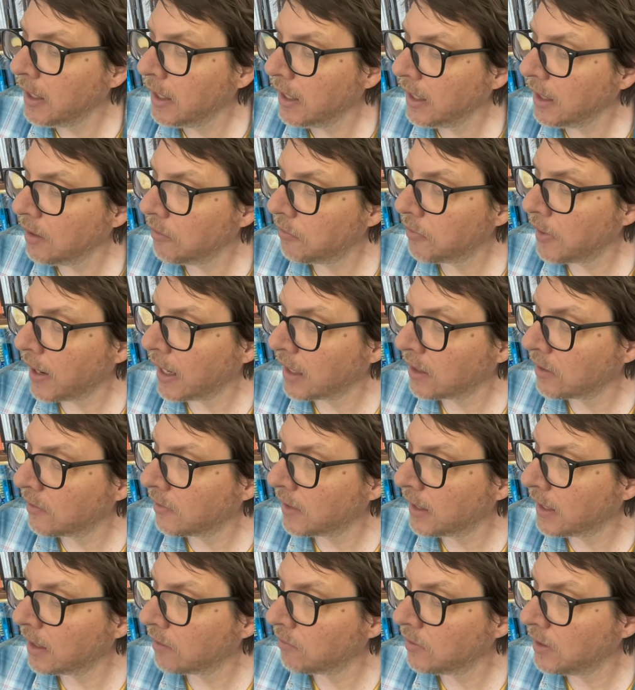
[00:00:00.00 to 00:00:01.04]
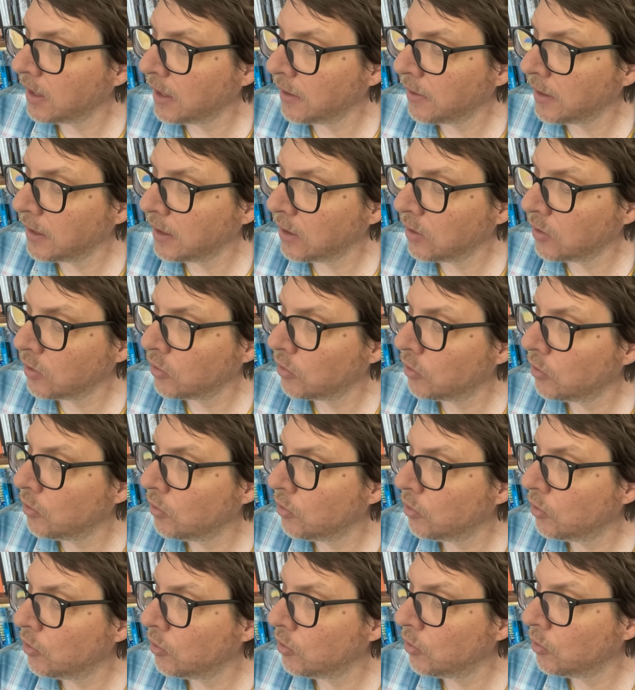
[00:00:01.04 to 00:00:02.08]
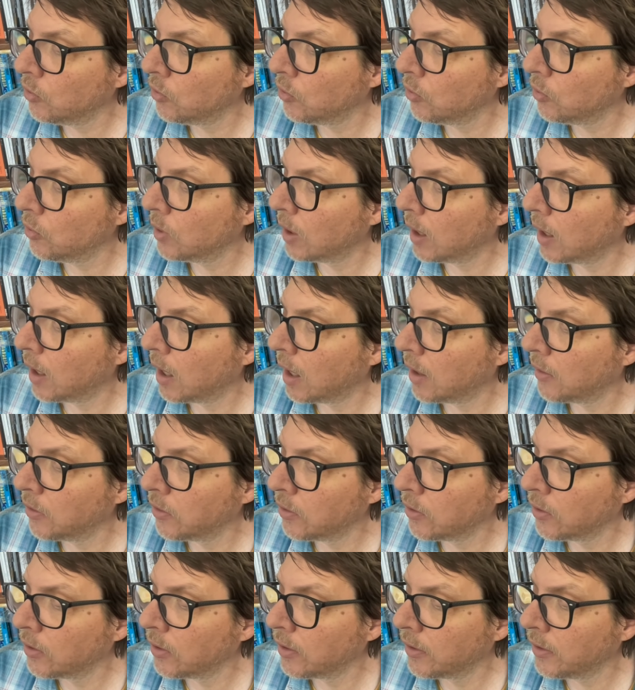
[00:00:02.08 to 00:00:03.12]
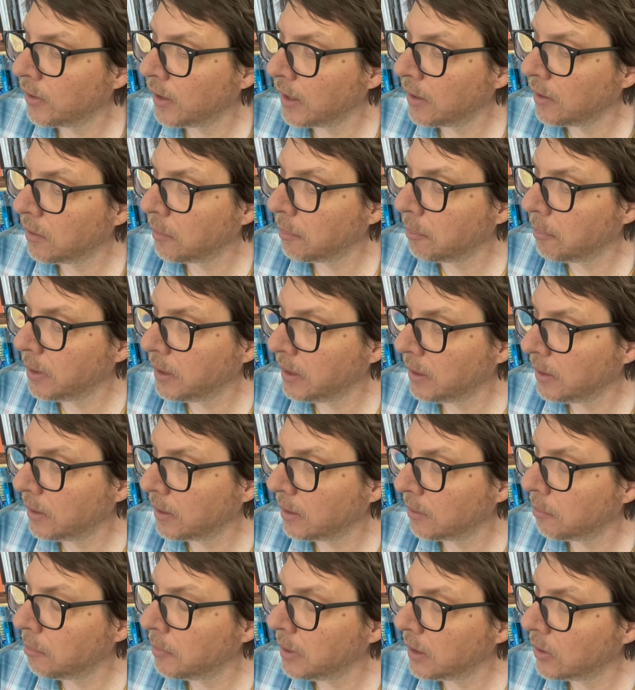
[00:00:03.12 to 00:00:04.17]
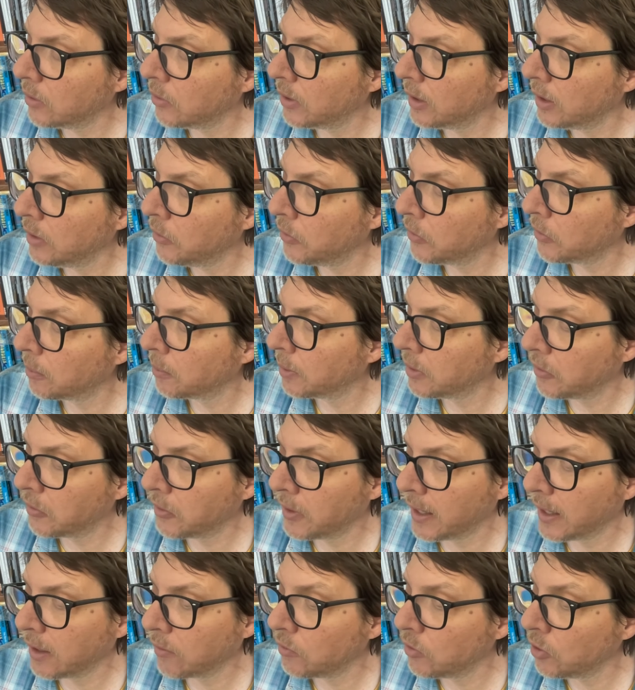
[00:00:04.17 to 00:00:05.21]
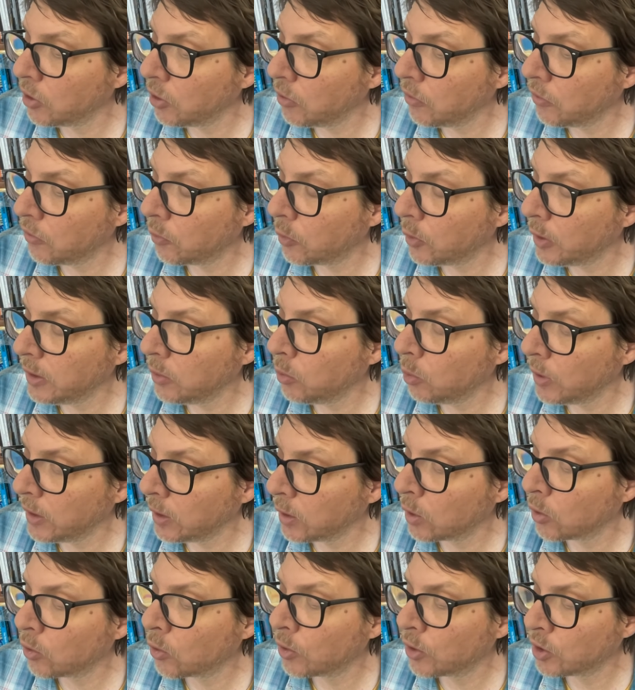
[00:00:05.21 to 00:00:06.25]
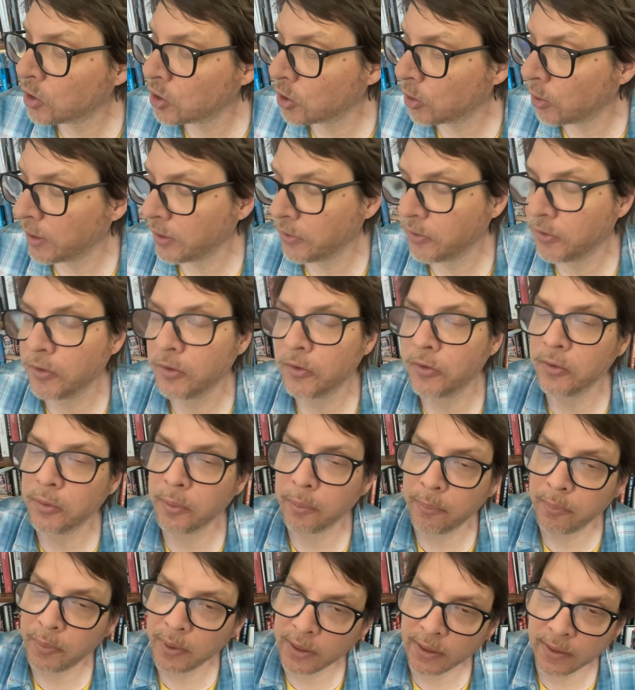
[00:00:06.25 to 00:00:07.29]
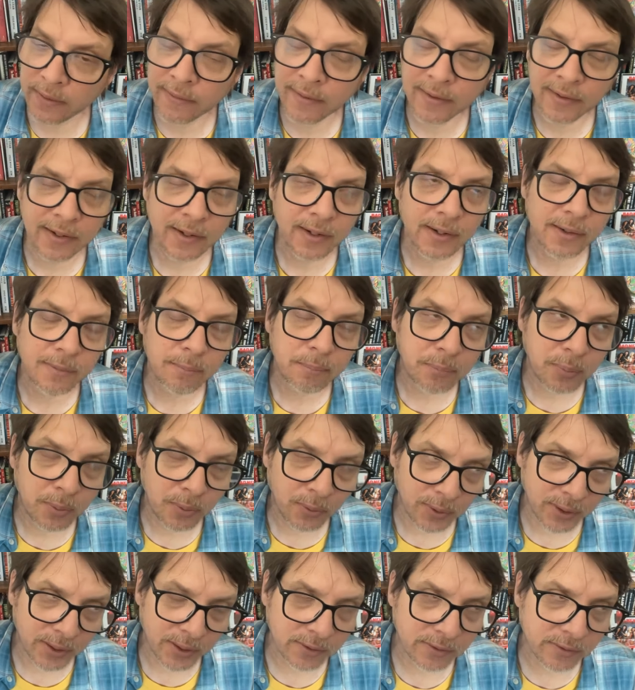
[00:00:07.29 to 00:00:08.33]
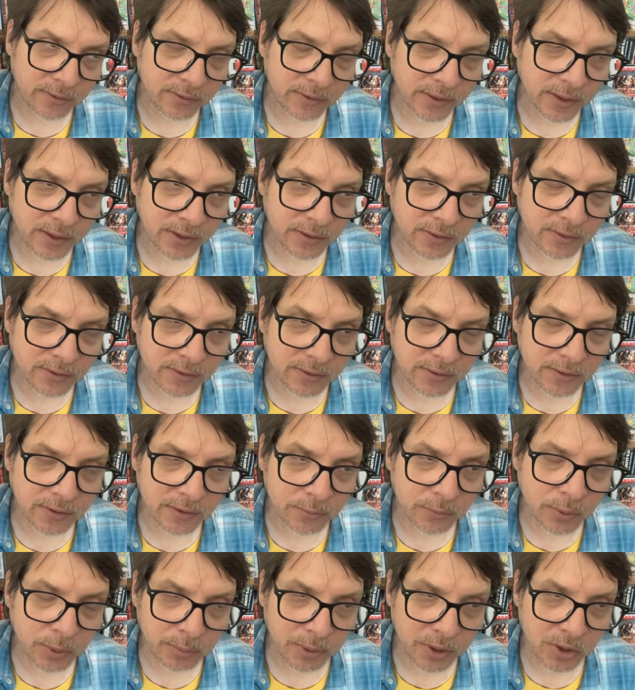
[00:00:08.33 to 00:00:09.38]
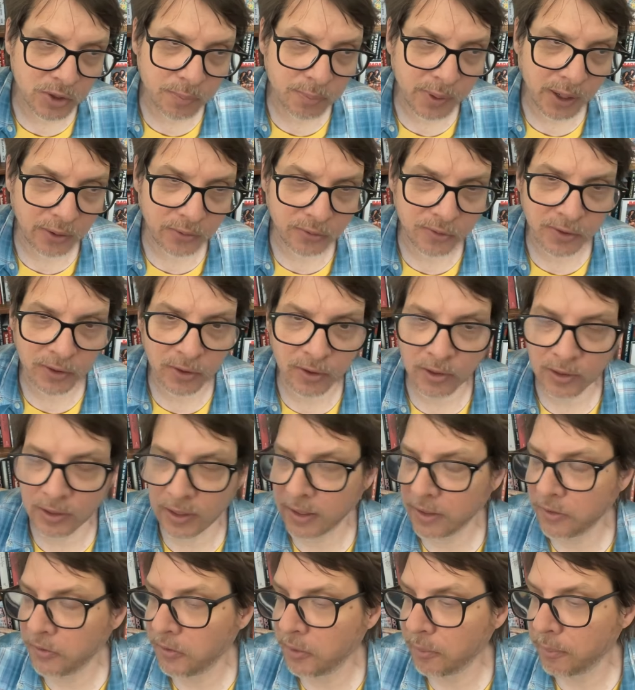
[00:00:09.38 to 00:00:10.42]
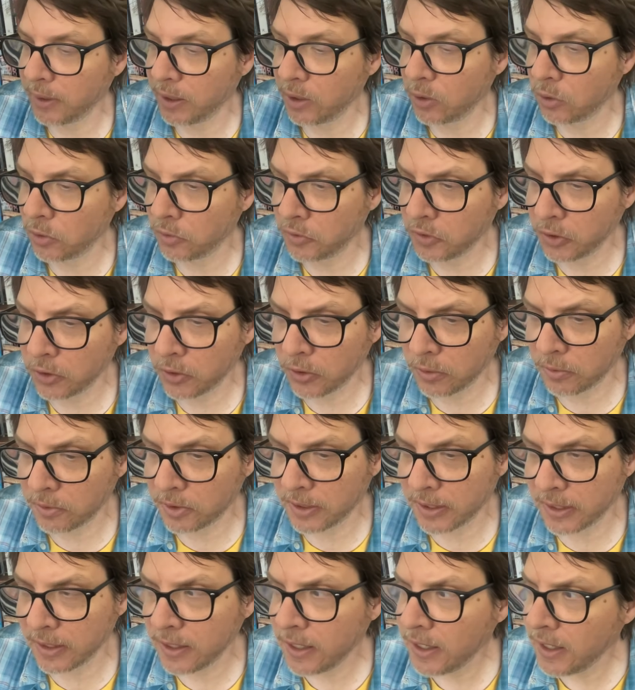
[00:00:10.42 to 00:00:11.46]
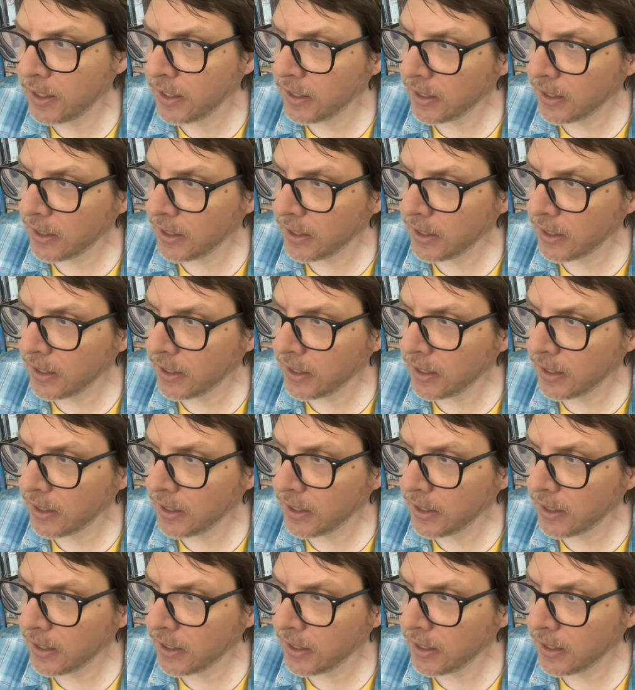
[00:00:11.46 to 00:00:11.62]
In fact, they have nothing to do other than being mere instruments. They have no free will or choice. This is a big point that Ramesh Balsekar likes to make over and over again.